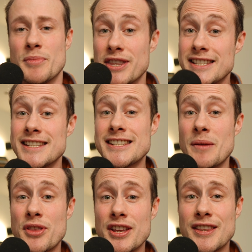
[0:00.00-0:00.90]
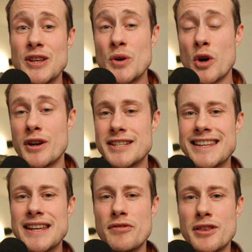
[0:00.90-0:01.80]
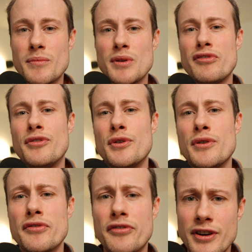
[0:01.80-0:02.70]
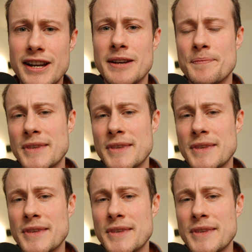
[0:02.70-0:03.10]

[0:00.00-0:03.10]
But this is something that you're going to give them for free.